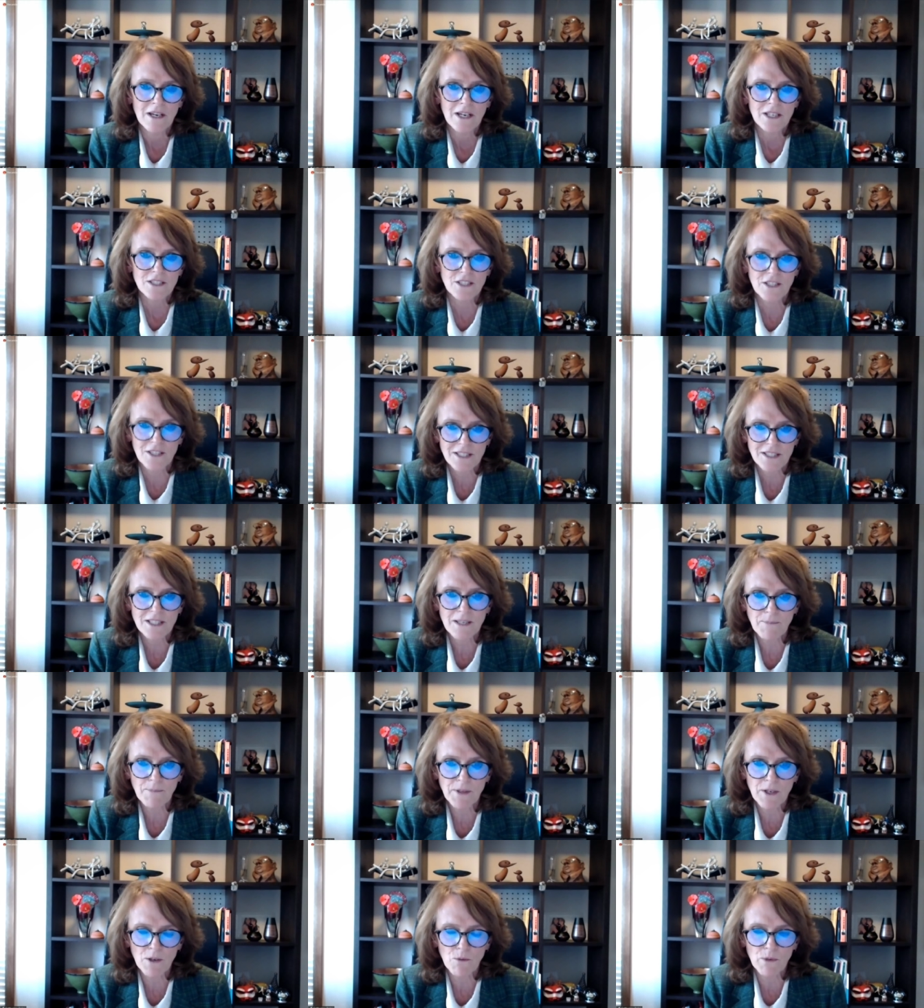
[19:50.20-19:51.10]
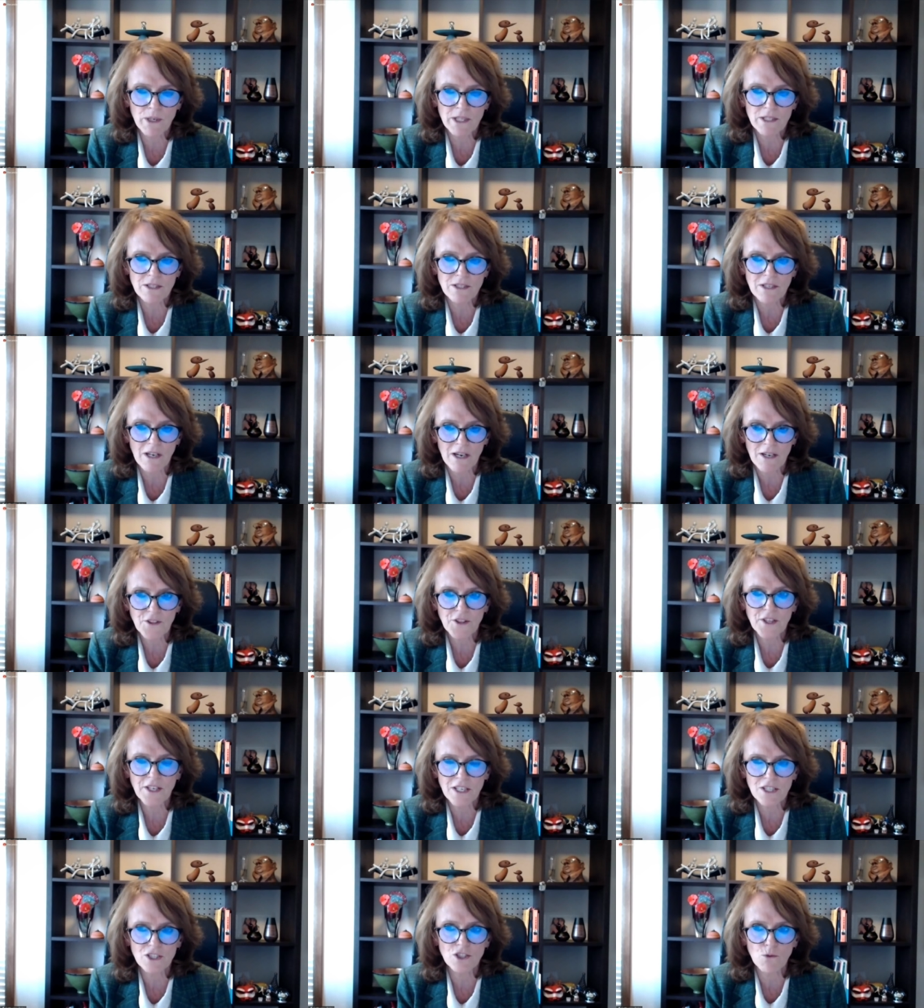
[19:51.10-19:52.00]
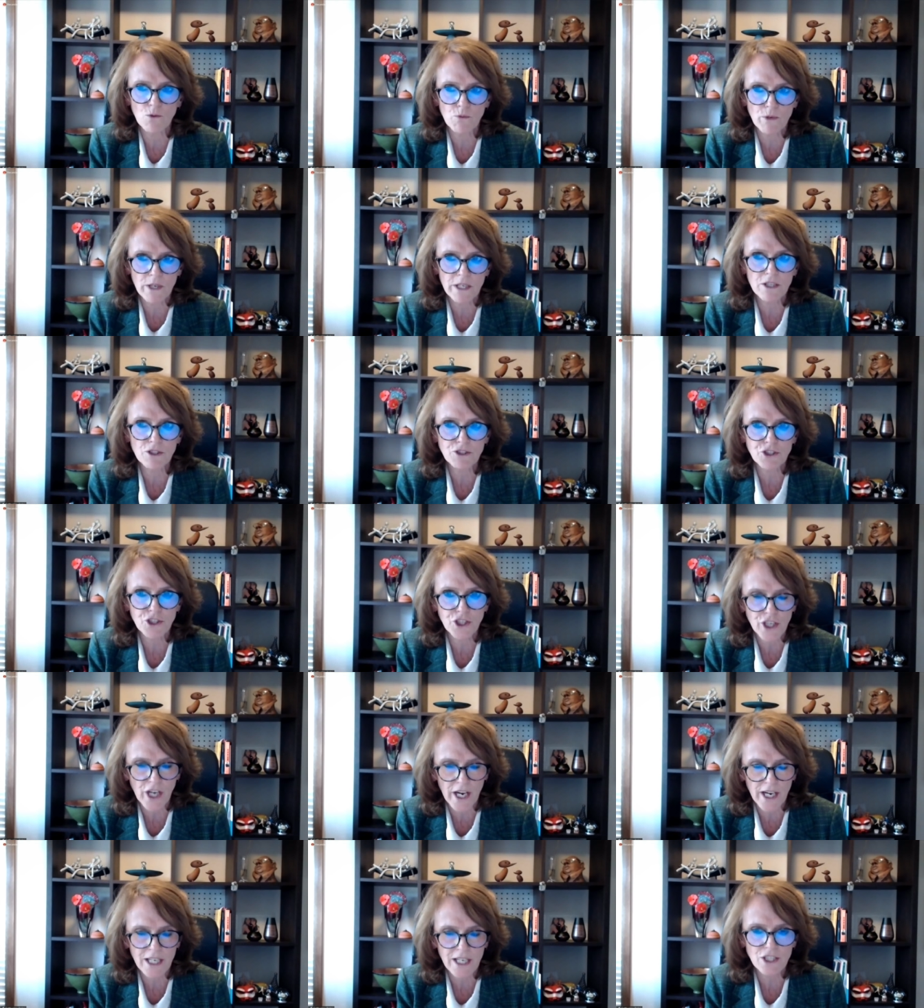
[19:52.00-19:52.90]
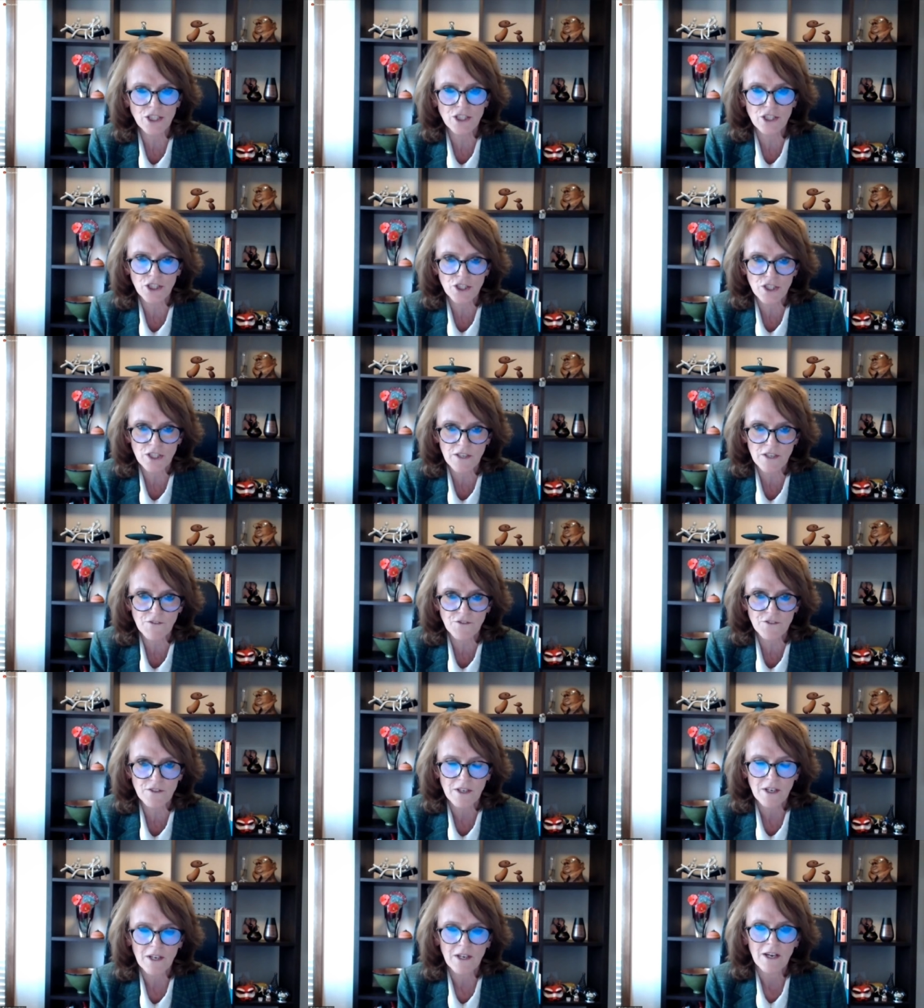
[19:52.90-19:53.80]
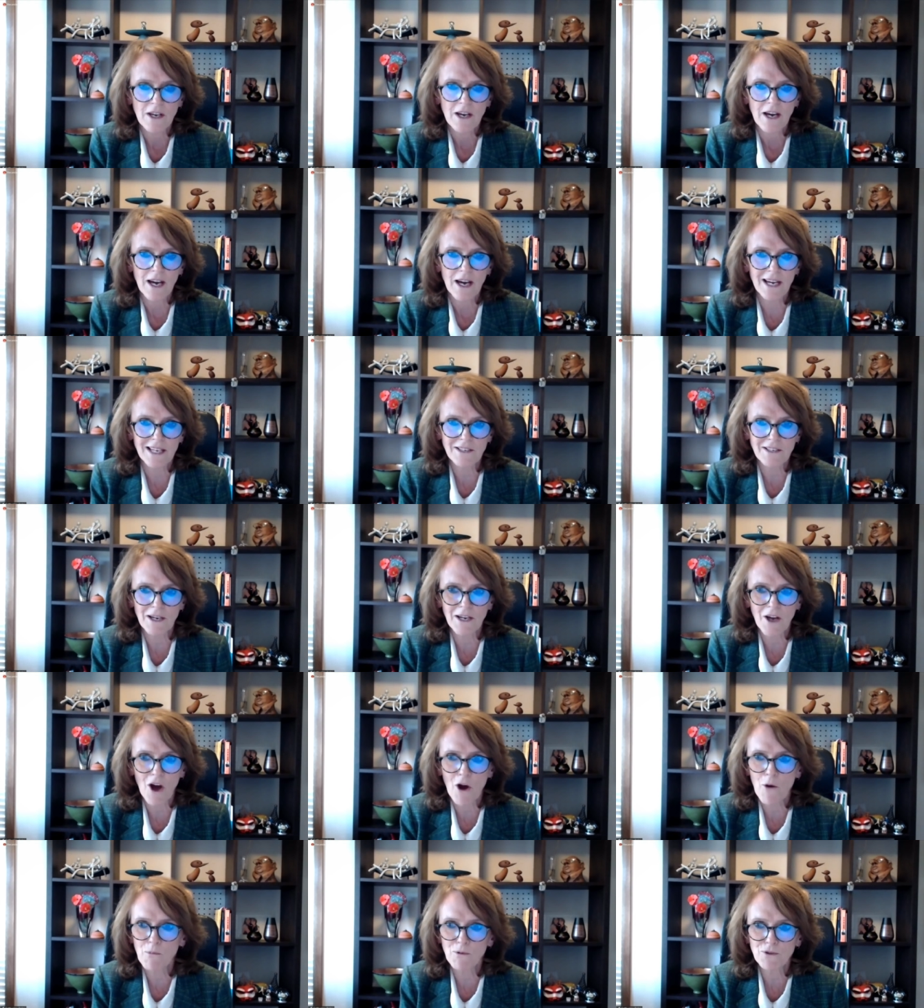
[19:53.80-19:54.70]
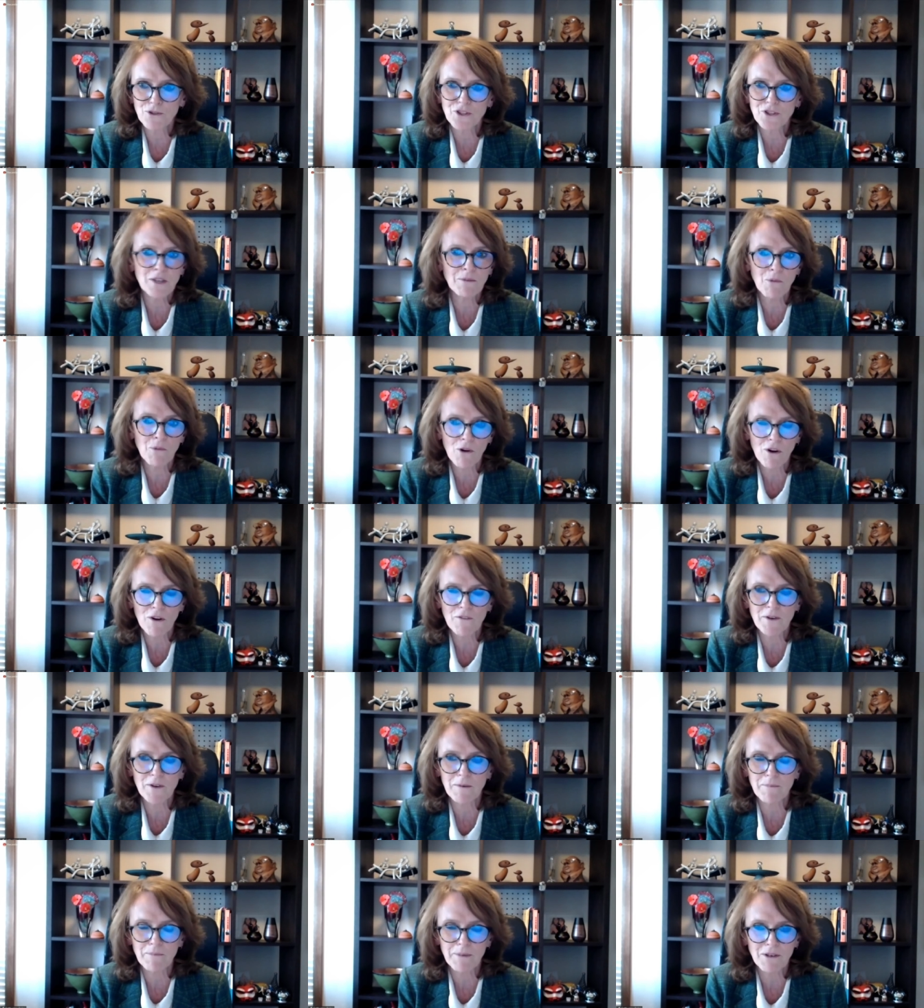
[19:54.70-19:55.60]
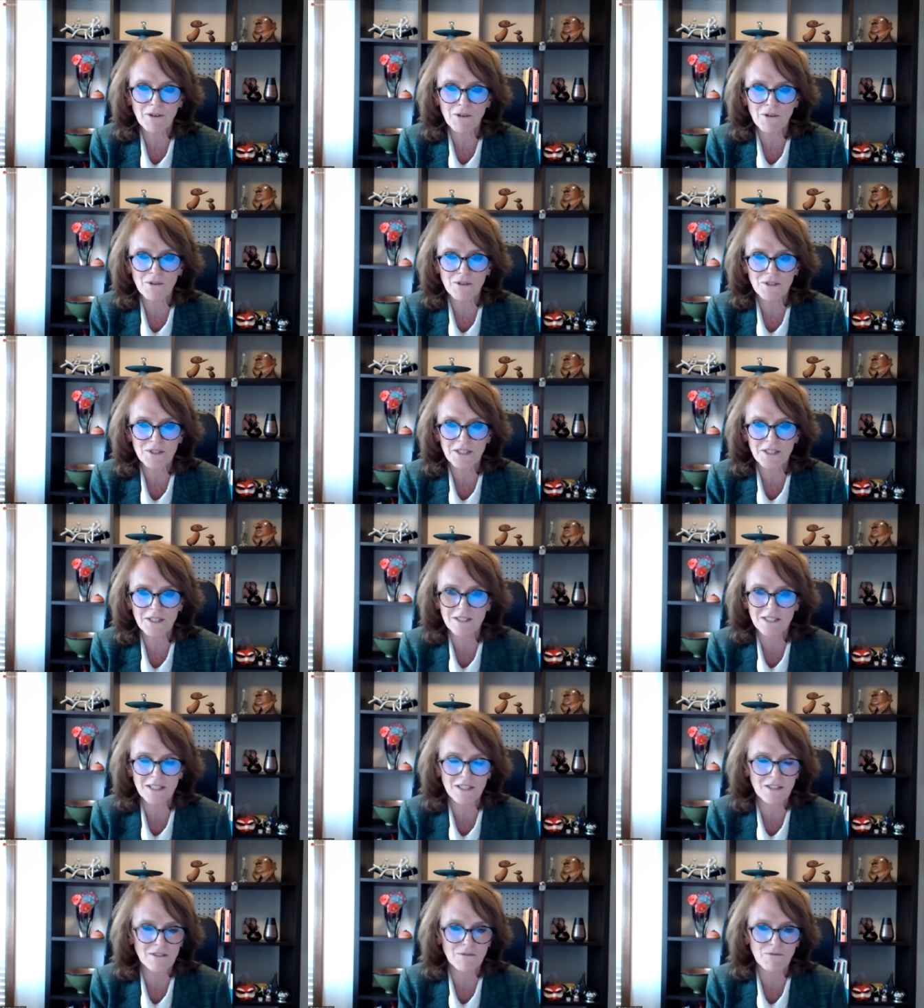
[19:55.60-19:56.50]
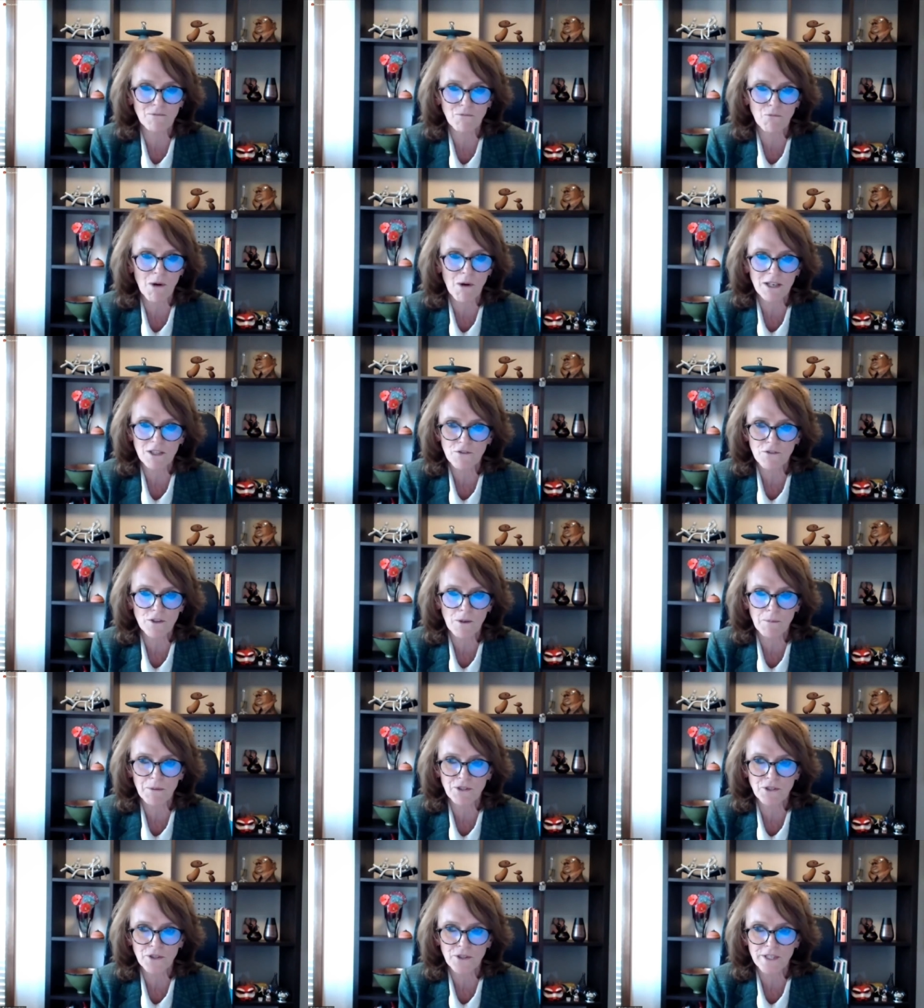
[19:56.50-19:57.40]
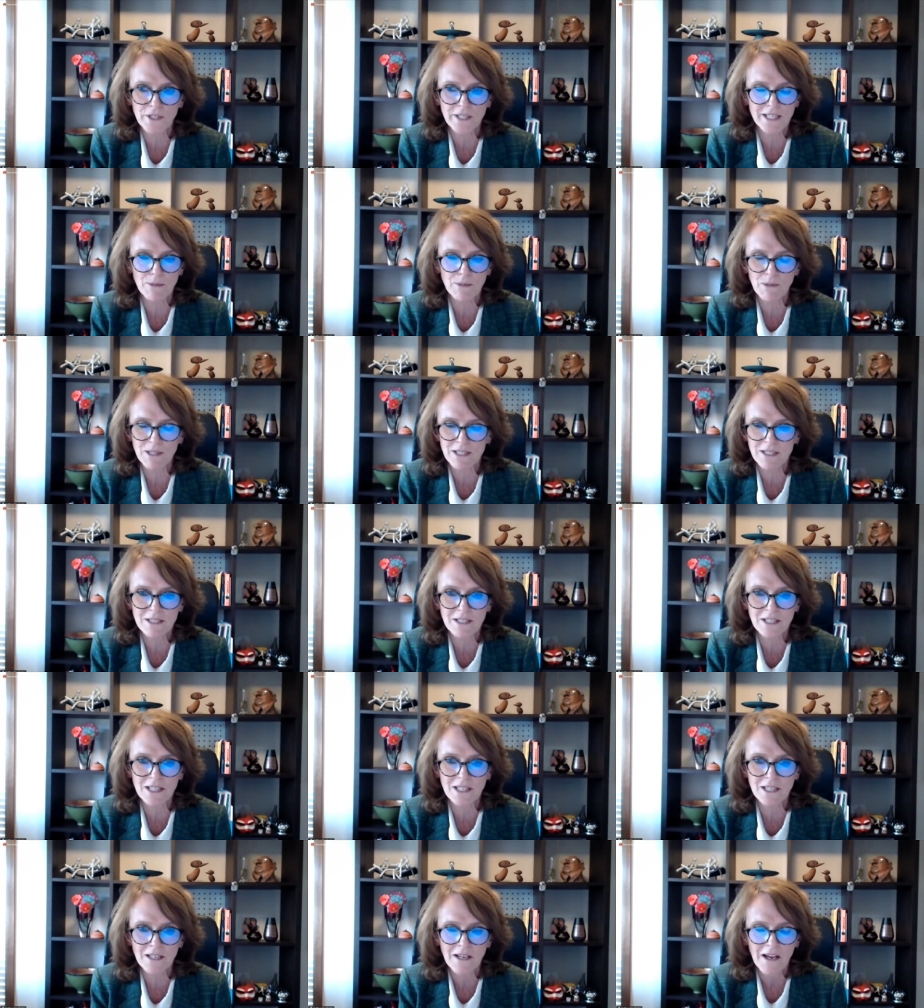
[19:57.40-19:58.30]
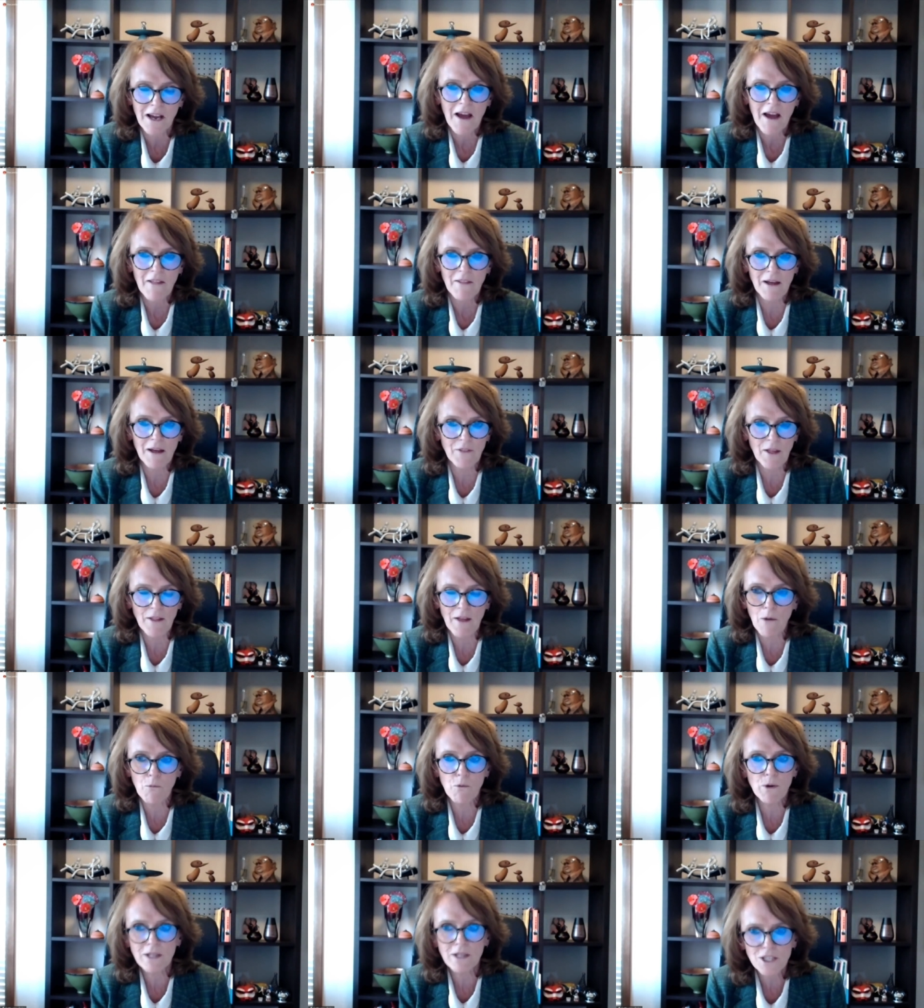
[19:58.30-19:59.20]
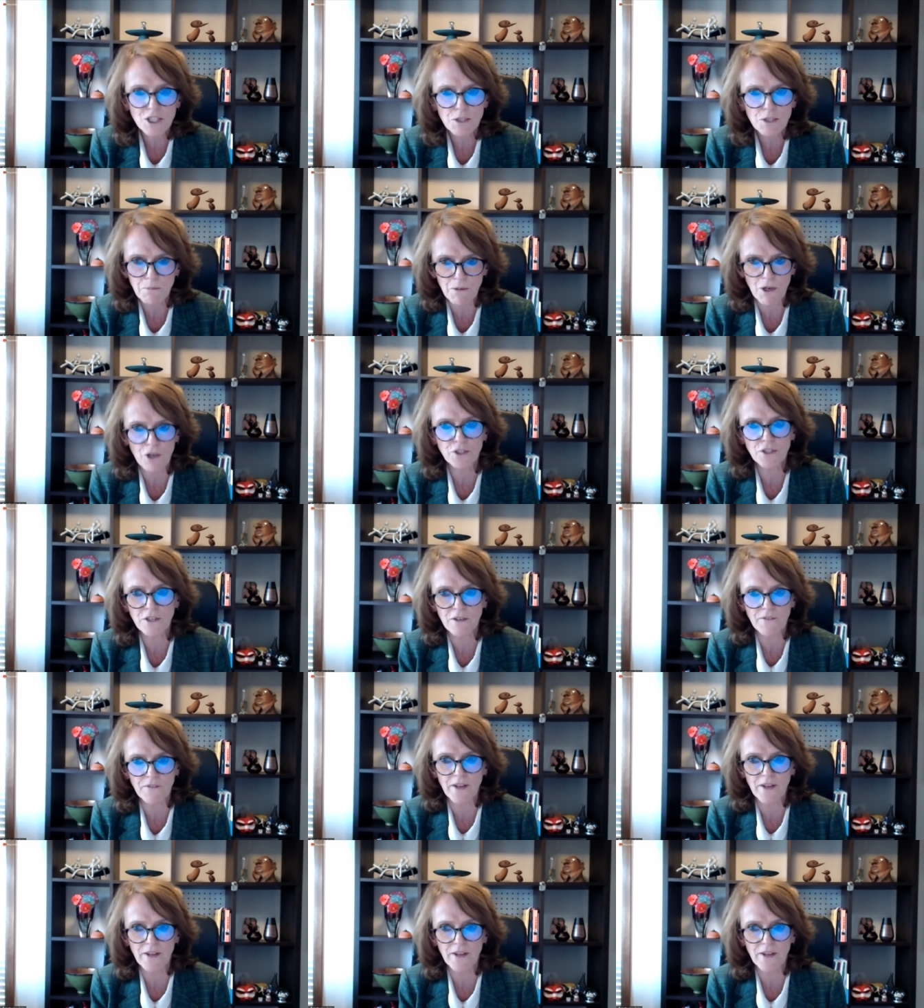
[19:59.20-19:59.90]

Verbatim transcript: so that's something which i think is a real change and a shift and I hope we'll see more of it because it's a wonderful opportunity. And we're seeing a real explosion of